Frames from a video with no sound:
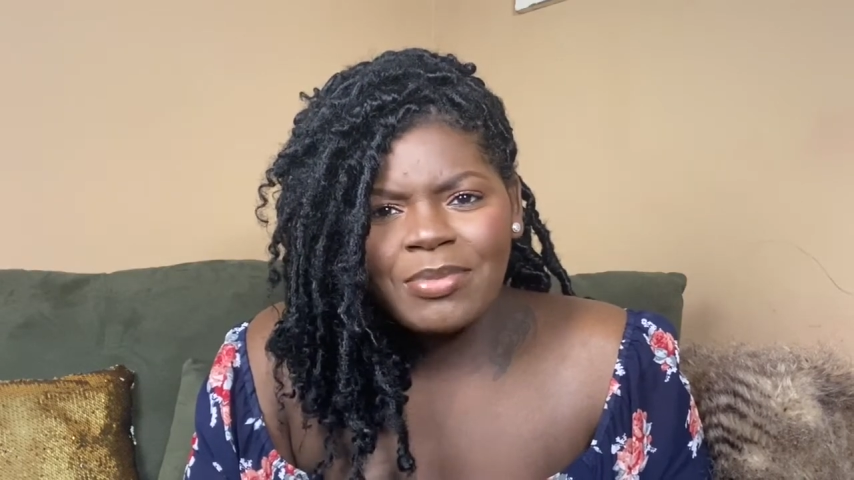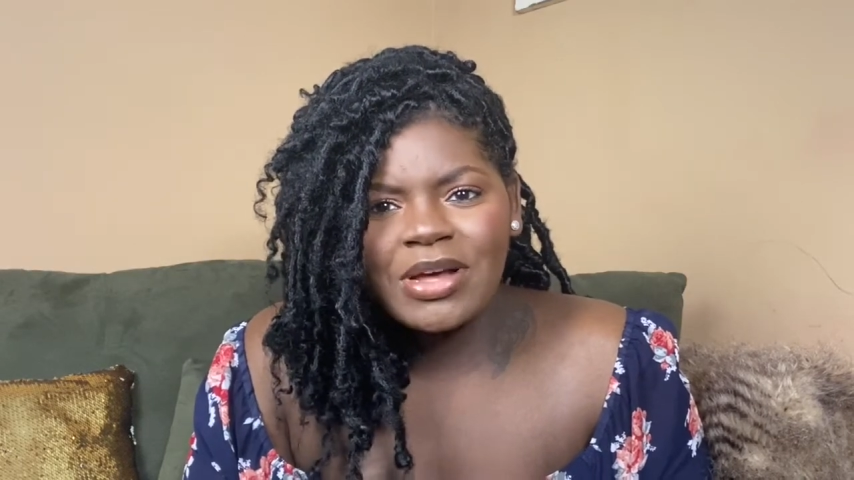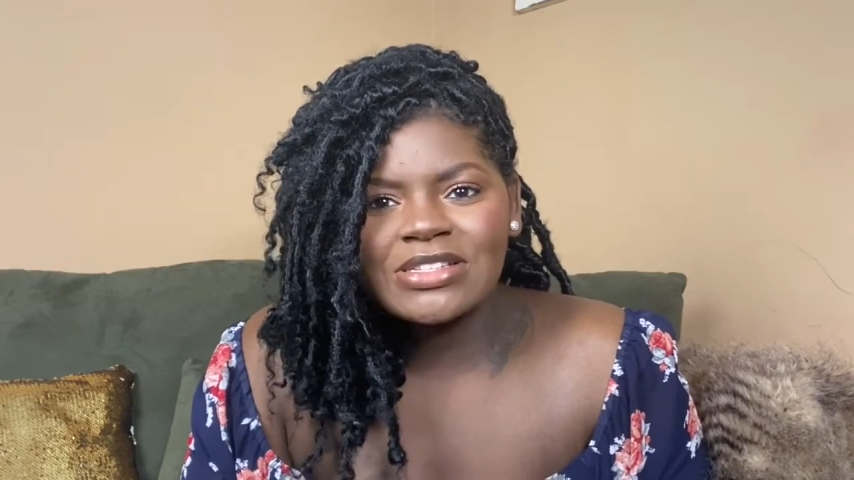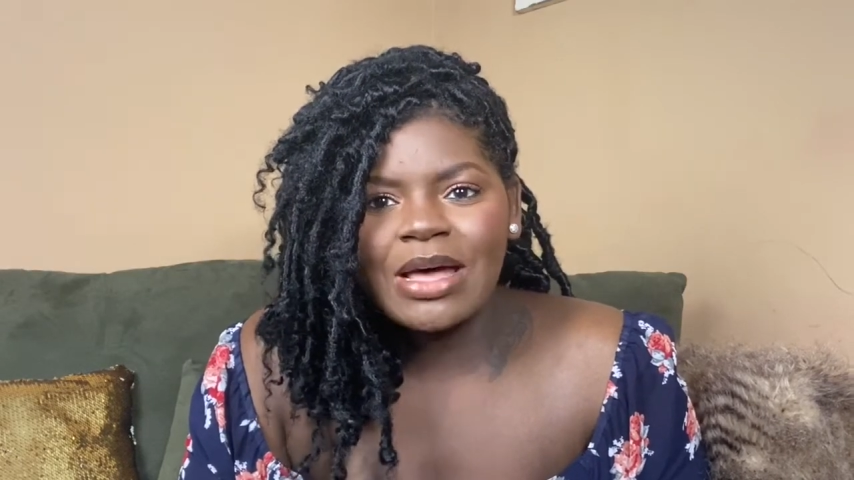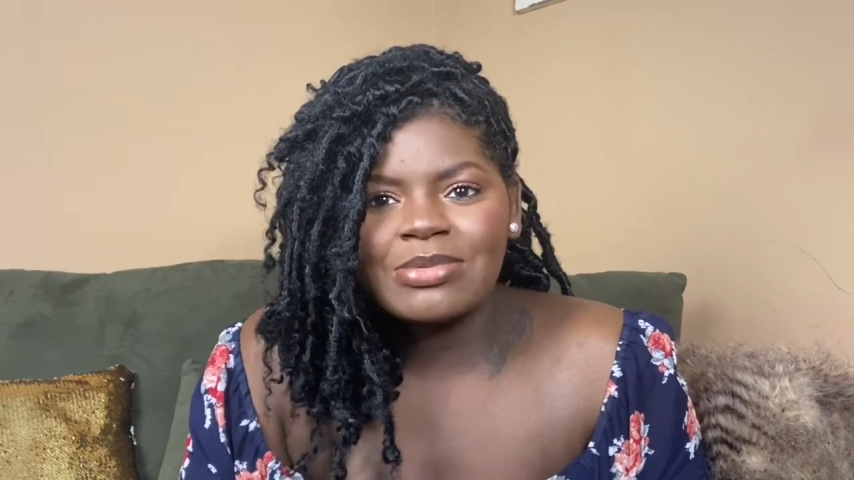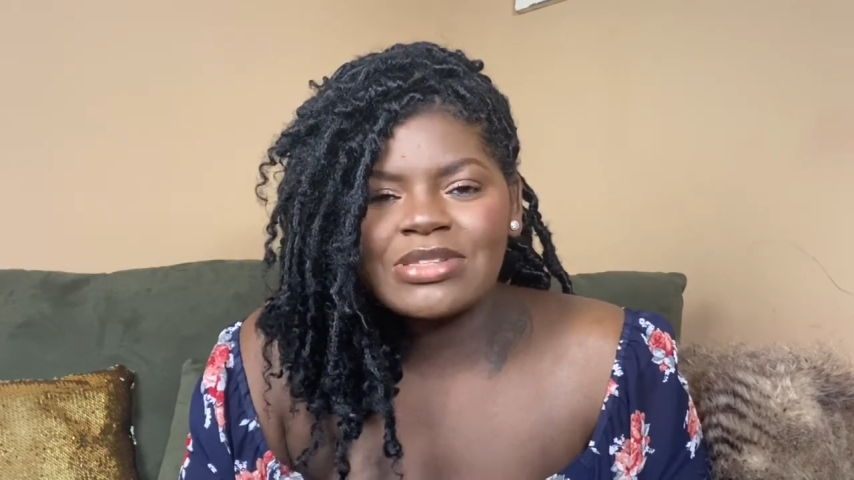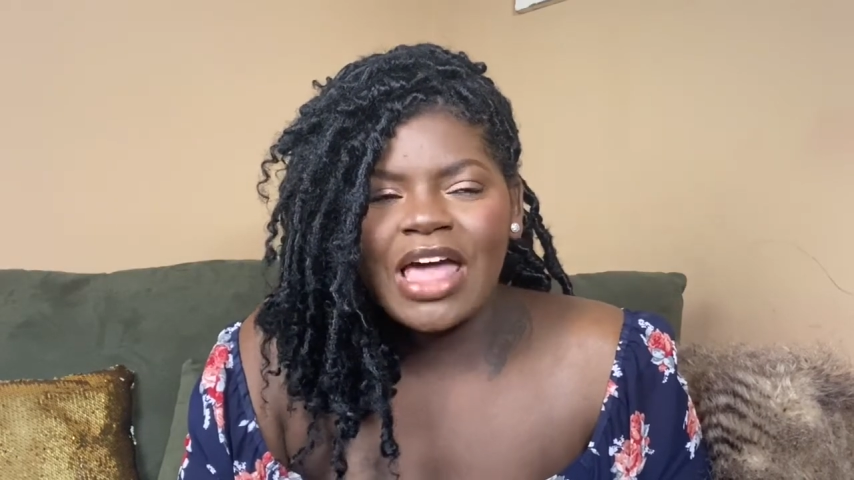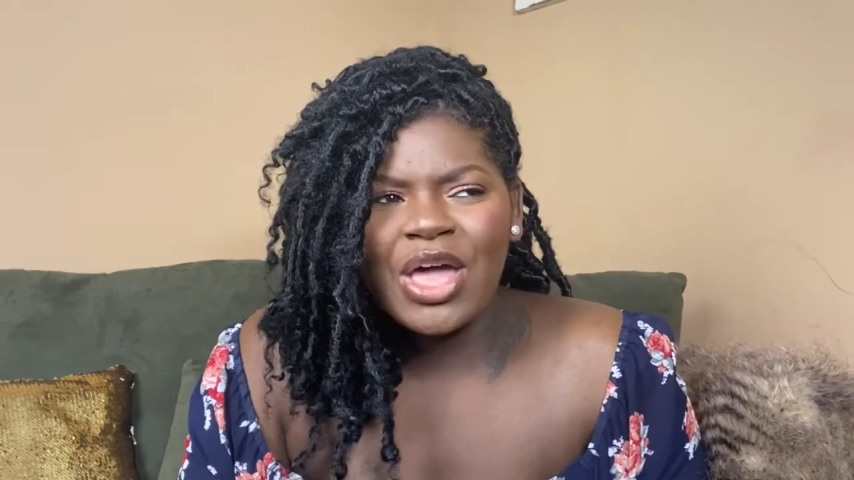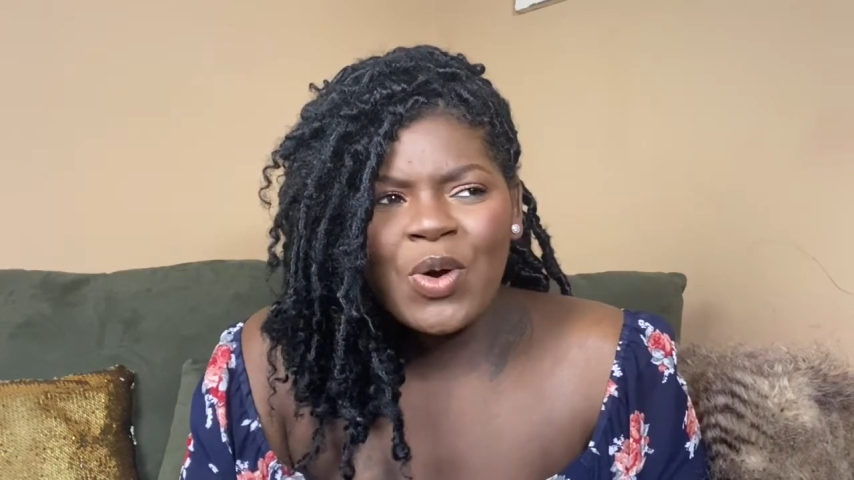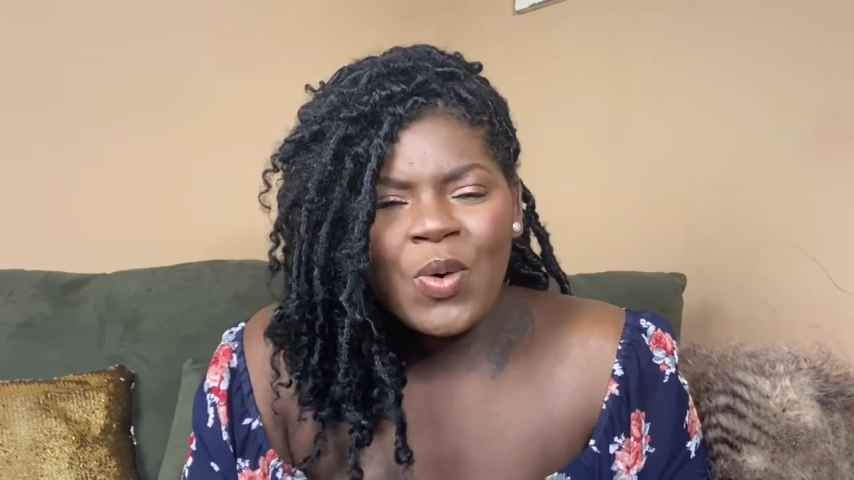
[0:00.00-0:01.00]
because I was
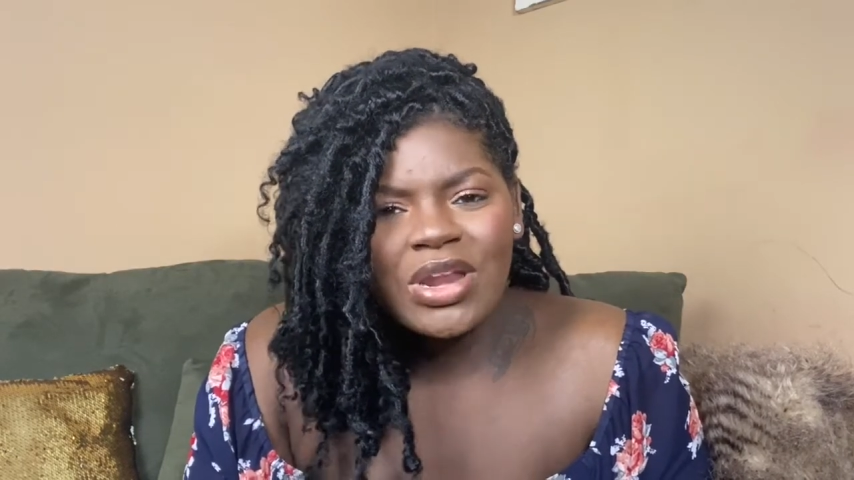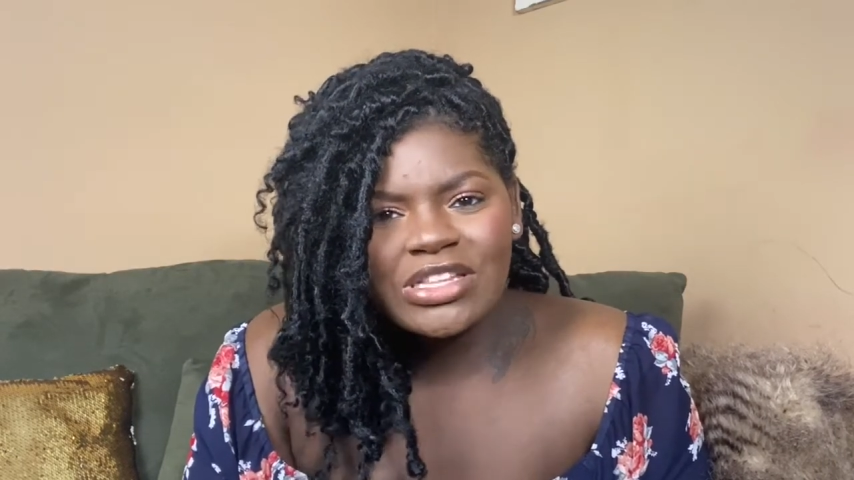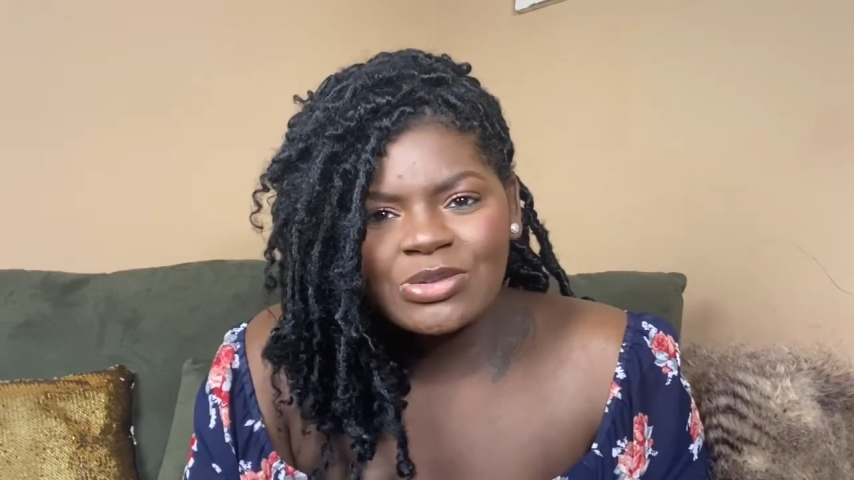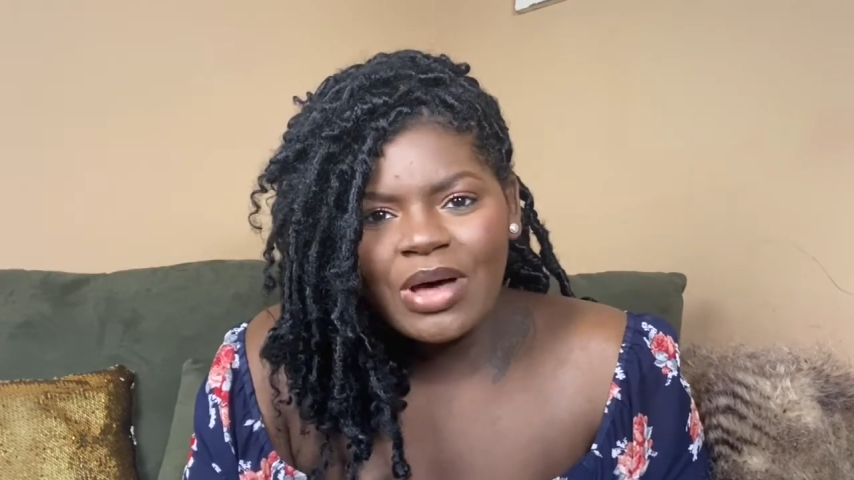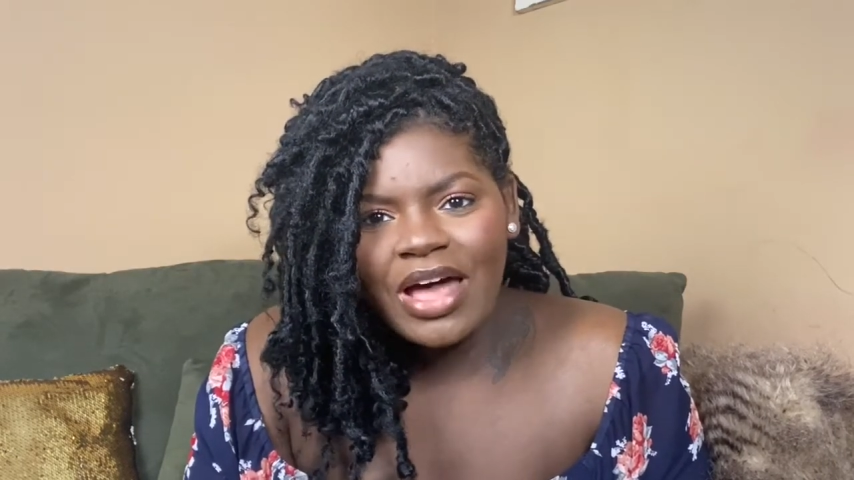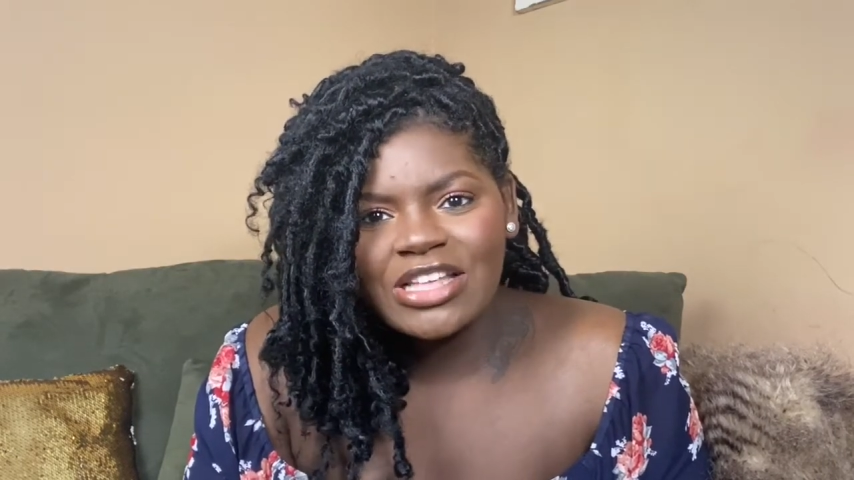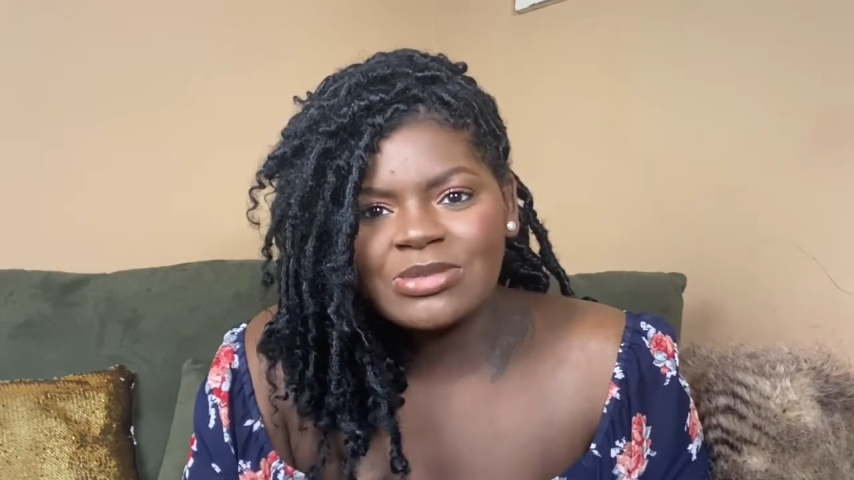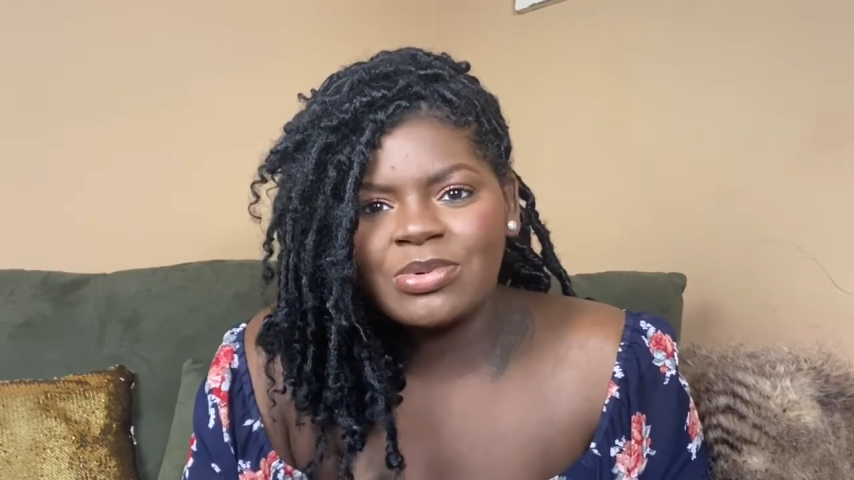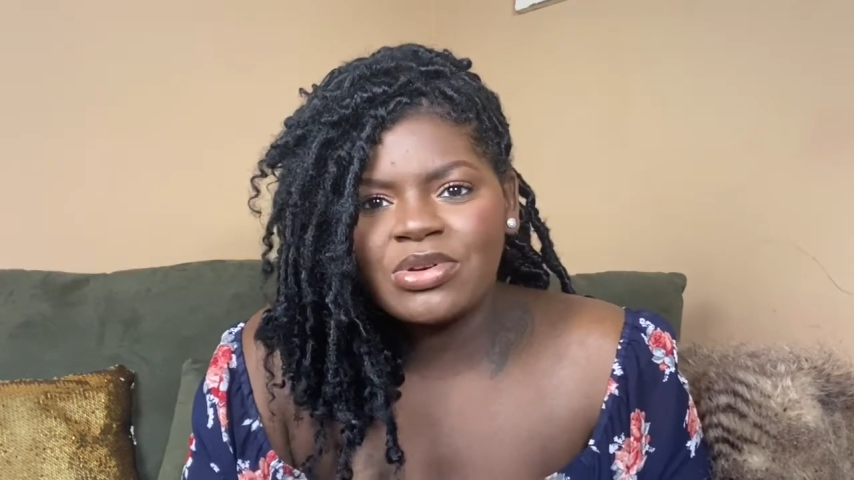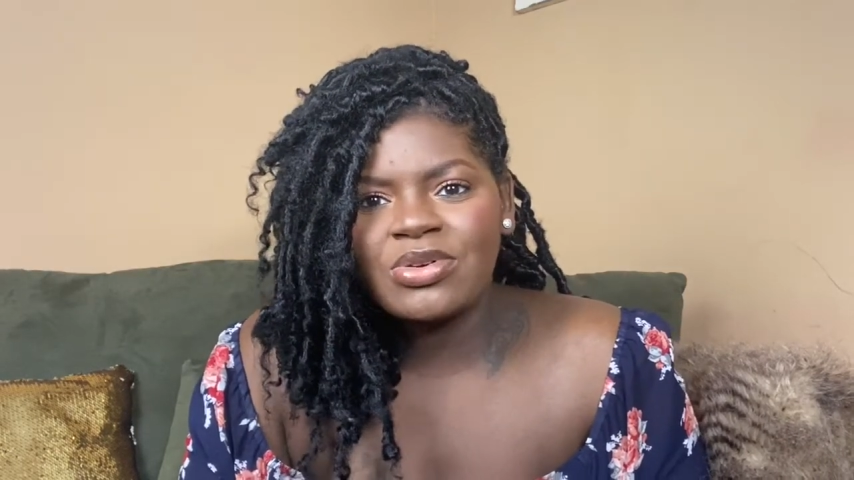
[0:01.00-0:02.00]
like going into a
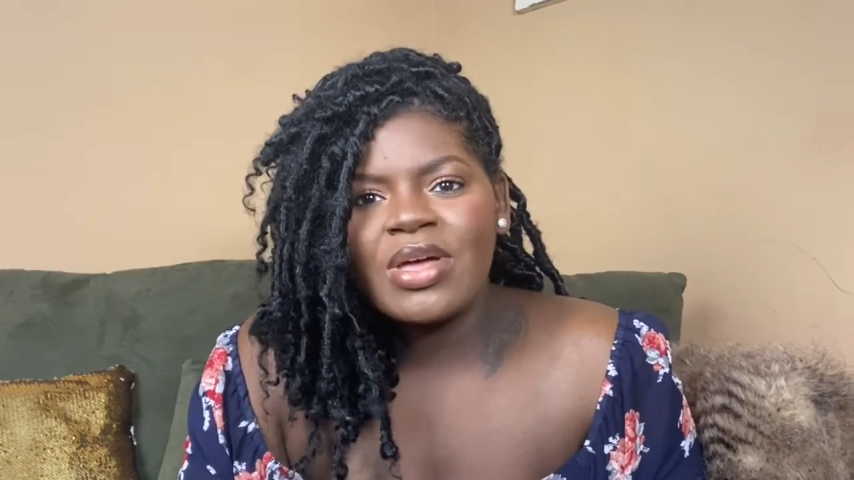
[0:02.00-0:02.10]
hospital,